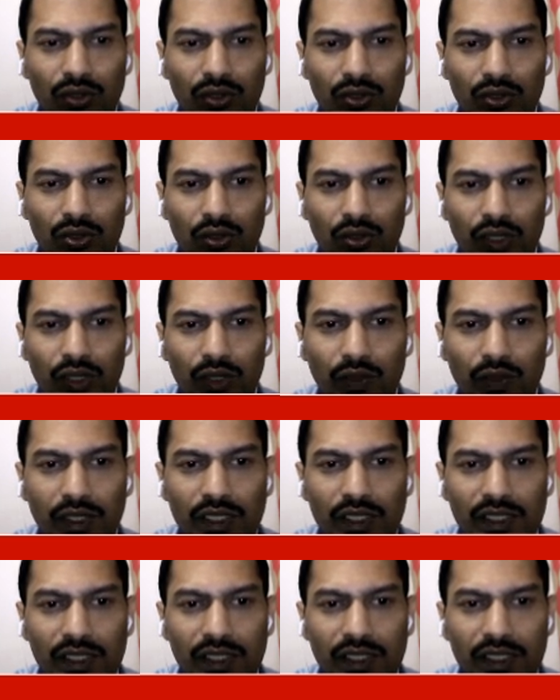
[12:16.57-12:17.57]
So
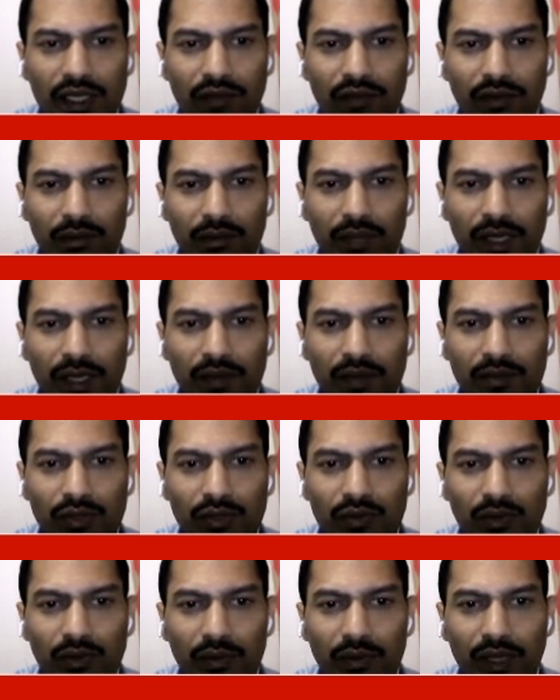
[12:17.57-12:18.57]
equation 7 becomes
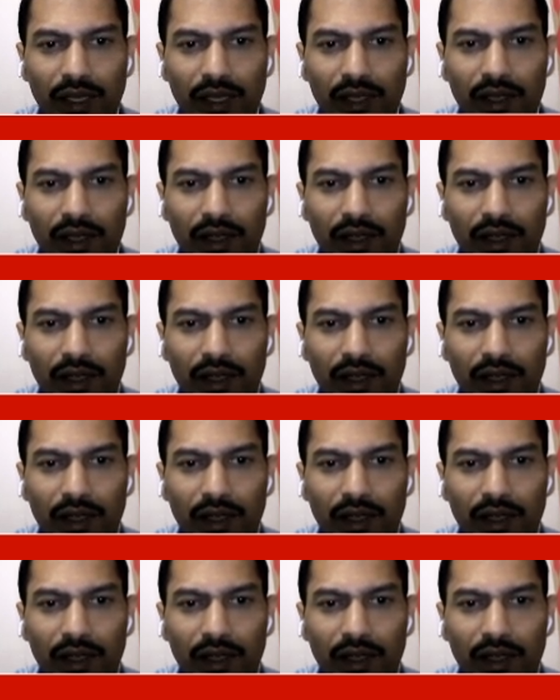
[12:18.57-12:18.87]
will be